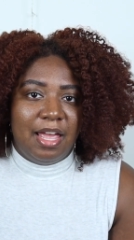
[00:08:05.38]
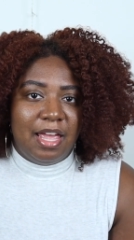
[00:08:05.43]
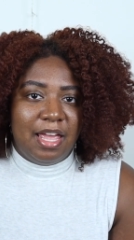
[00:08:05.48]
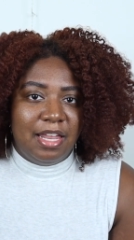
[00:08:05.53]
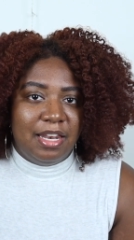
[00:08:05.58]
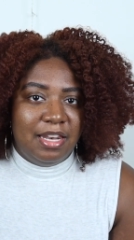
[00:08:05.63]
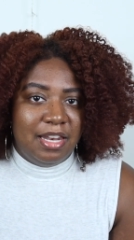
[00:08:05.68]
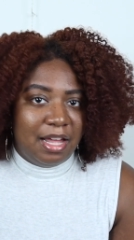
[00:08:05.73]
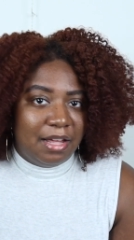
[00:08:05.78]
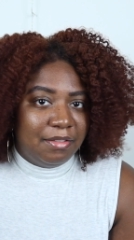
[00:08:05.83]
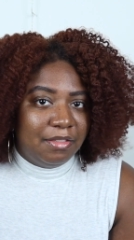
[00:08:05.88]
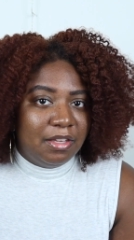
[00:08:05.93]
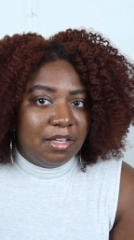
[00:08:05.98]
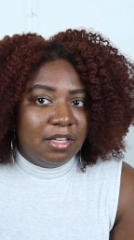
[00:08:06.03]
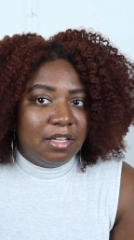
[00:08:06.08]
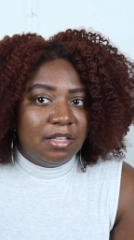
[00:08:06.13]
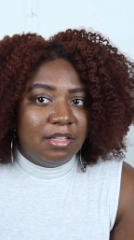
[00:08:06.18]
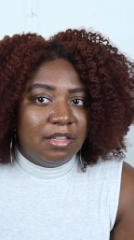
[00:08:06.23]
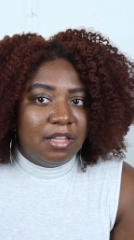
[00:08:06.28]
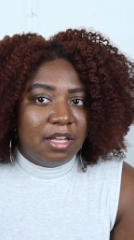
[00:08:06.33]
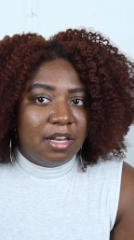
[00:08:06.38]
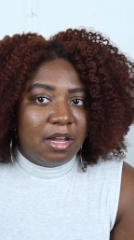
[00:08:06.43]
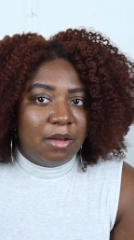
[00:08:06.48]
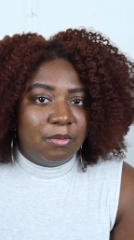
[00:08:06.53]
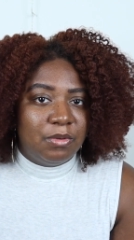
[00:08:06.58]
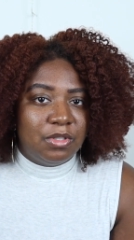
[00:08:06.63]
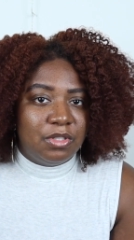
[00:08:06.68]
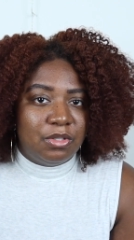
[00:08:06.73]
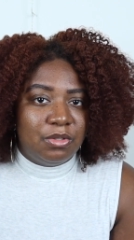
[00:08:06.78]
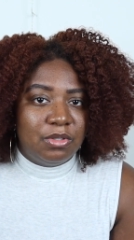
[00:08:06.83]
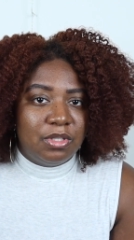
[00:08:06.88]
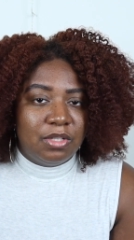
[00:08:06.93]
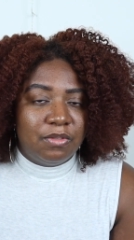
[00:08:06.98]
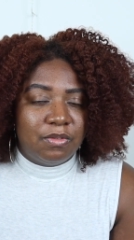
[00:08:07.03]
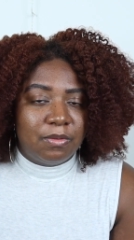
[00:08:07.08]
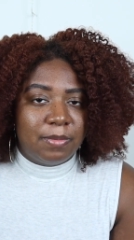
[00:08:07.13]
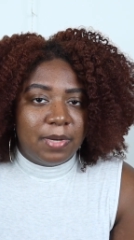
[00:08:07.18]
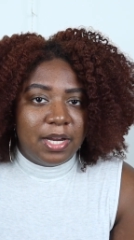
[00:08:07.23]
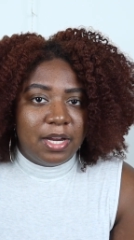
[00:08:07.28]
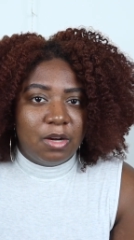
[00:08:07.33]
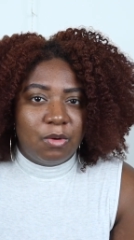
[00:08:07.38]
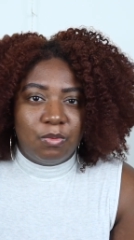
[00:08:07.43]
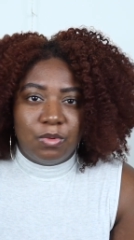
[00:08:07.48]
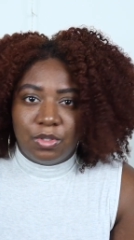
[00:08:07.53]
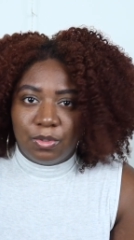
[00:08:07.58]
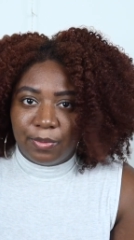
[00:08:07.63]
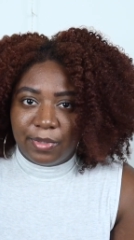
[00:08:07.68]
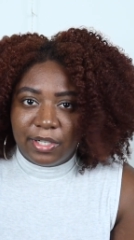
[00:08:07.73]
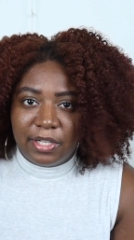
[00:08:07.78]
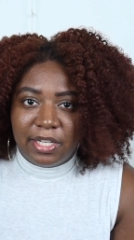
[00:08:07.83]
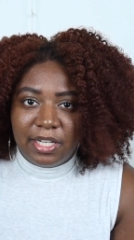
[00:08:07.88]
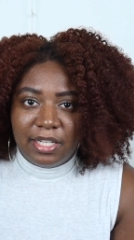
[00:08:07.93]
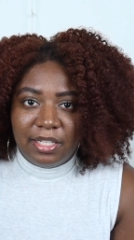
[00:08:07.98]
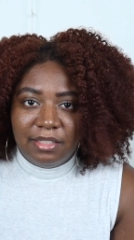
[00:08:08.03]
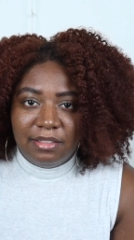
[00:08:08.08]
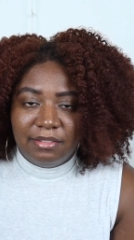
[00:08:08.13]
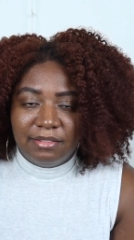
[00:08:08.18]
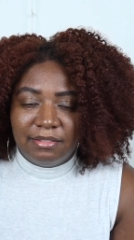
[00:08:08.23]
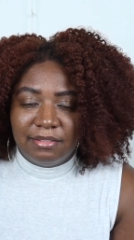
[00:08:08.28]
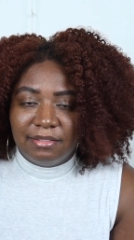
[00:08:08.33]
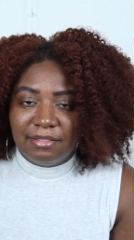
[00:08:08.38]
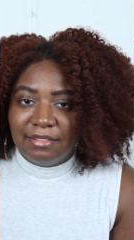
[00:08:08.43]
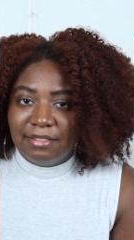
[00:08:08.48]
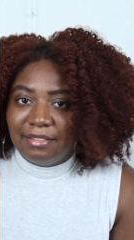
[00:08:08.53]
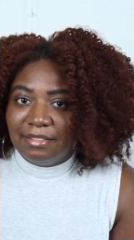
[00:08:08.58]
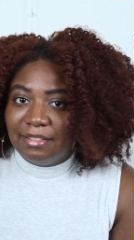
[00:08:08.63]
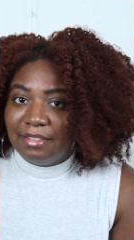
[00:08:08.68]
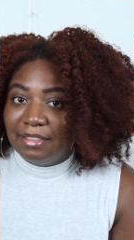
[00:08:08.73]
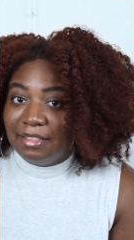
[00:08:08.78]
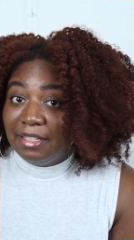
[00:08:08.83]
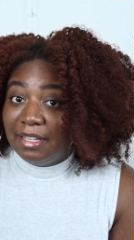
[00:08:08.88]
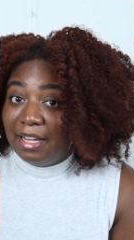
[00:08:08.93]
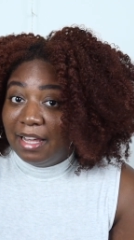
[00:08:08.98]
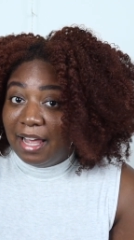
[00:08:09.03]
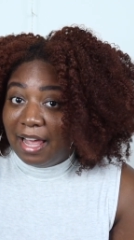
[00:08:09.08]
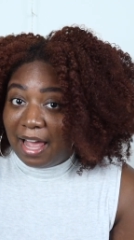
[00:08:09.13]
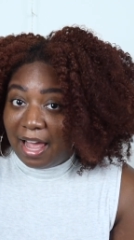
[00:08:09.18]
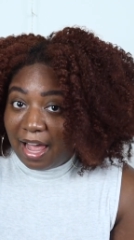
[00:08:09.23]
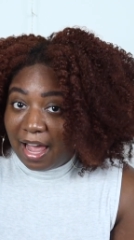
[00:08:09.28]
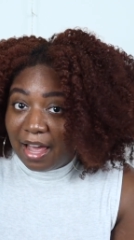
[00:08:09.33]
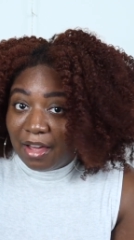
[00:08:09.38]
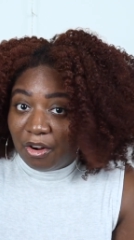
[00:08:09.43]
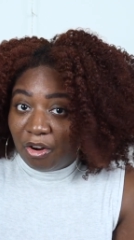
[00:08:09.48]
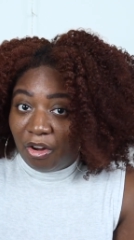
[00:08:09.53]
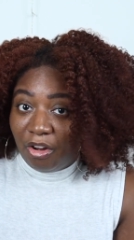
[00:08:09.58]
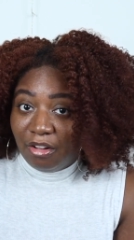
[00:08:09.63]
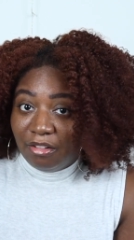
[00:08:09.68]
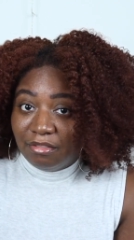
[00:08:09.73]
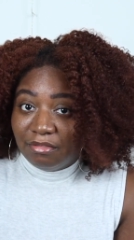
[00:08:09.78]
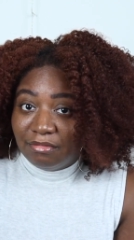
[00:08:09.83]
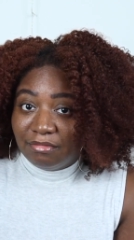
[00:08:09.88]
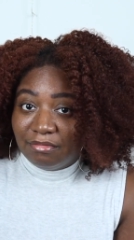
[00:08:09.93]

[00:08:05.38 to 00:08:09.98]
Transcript: nothing that I was using for my hair was working at all.